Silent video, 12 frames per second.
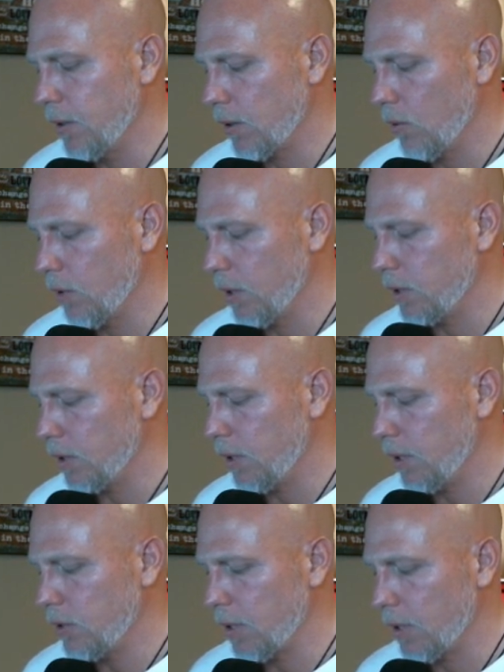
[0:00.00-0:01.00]
according to
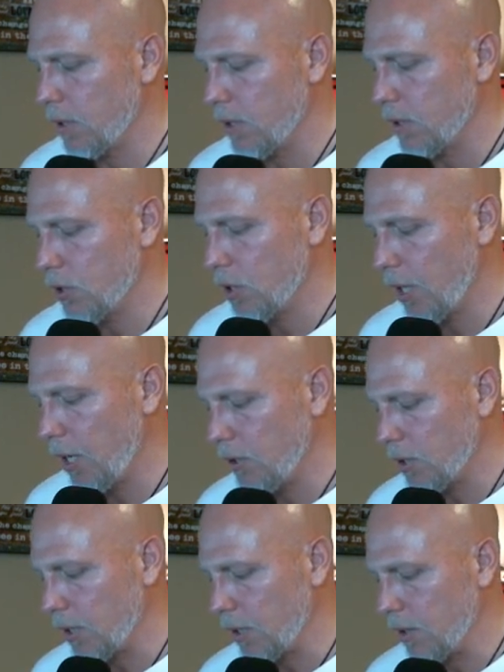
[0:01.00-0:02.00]
the I-Ching, is
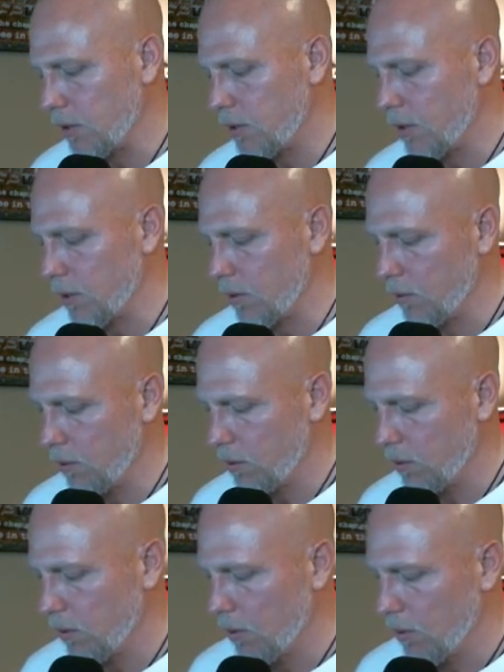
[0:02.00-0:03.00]
changing into
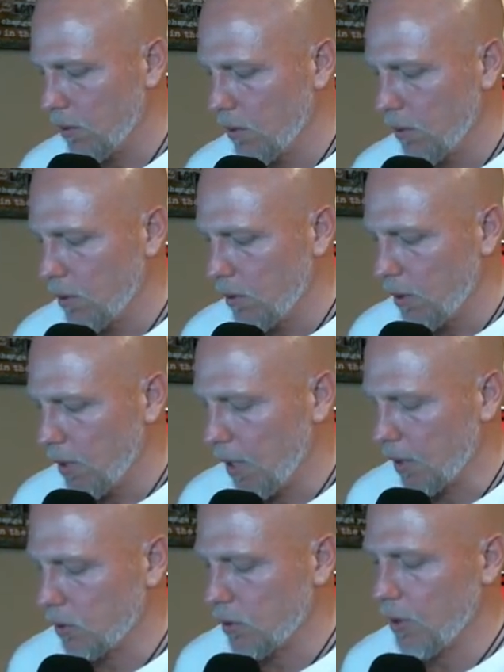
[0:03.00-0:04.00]

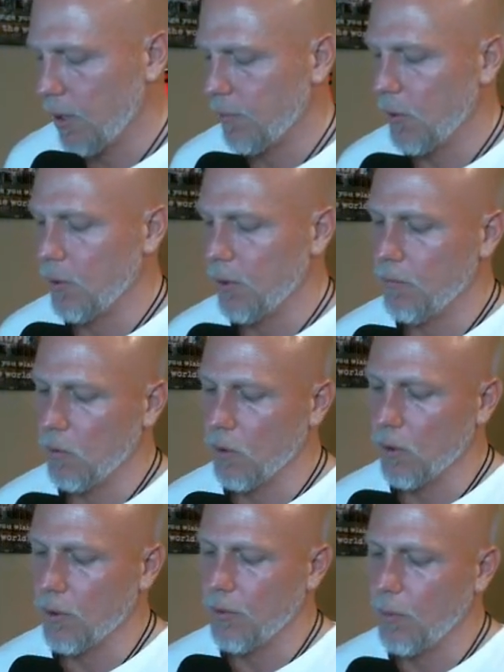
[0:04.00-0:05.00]
hexagram
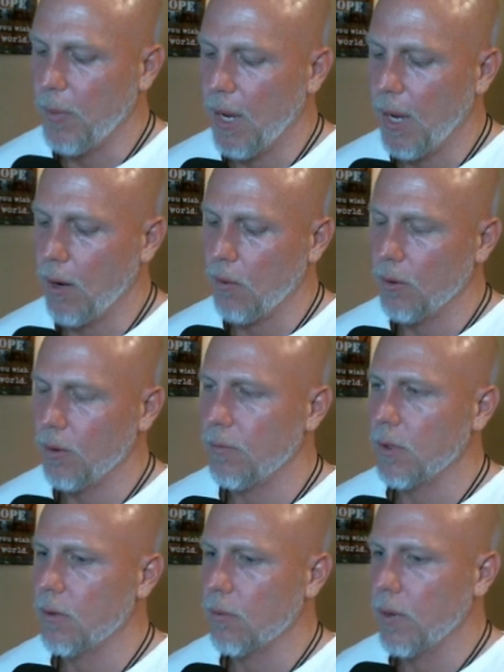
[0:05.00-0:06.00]
34, the power of
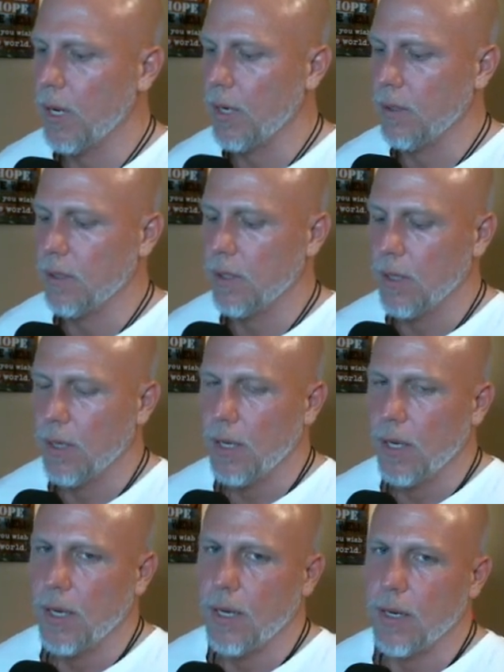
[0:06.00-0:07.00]
the great.
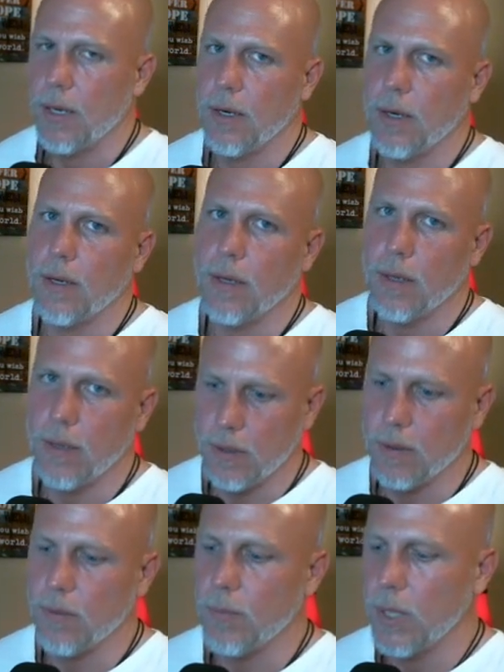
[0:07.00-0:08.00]
And
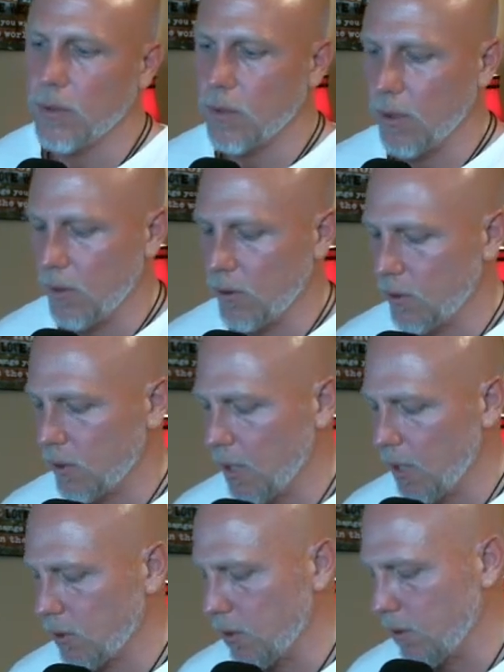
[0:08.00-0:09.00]
based on our
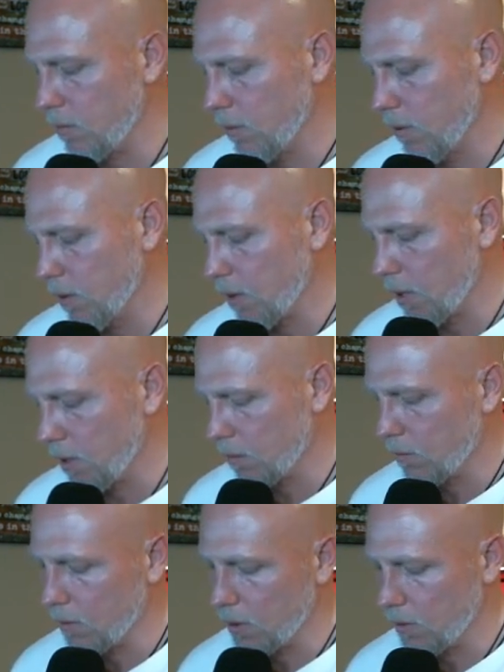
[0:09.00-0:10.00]
discussion, like,
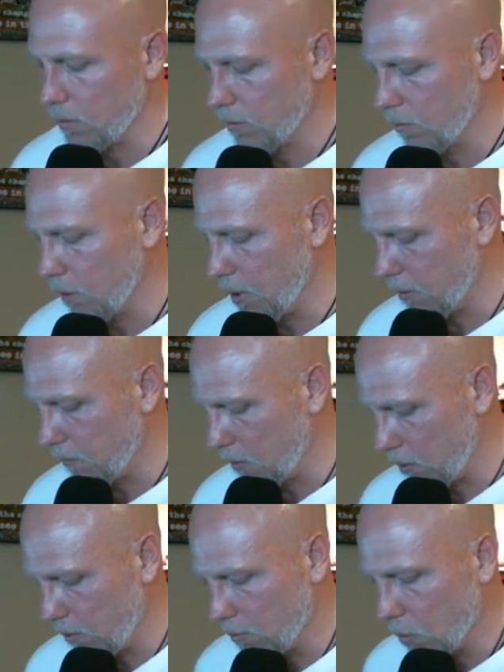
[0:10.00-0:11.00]
whoa,
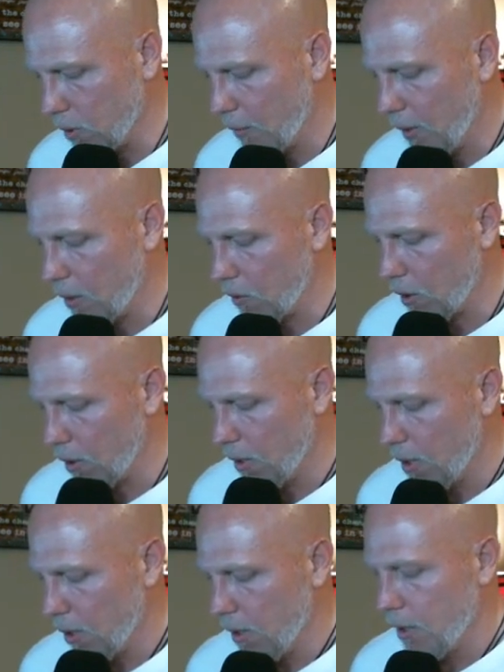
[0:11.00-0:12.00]
wonderful, more power.
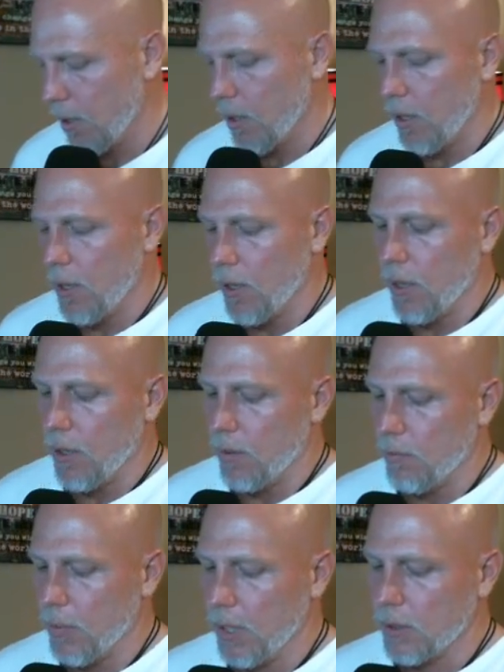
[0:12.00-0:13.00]

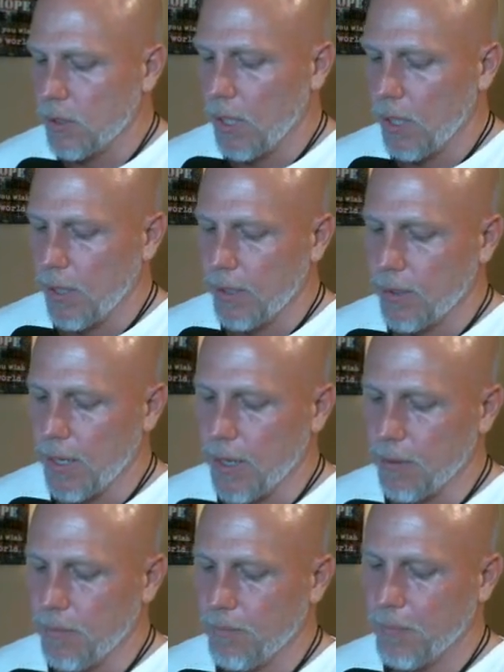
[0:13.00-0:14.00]
But it's not like
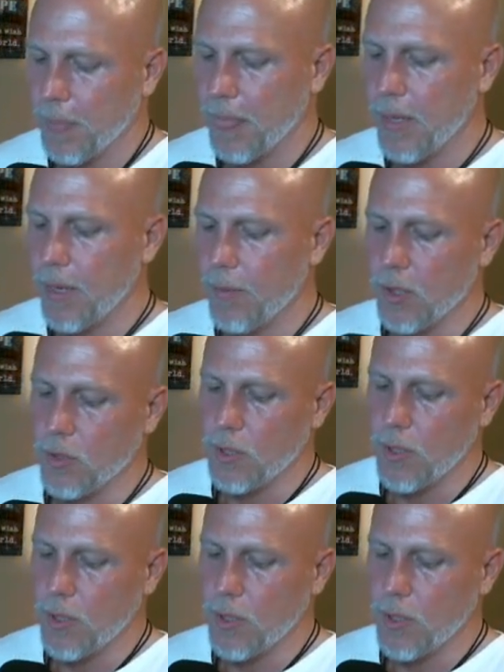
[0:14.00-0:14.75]
that. The image,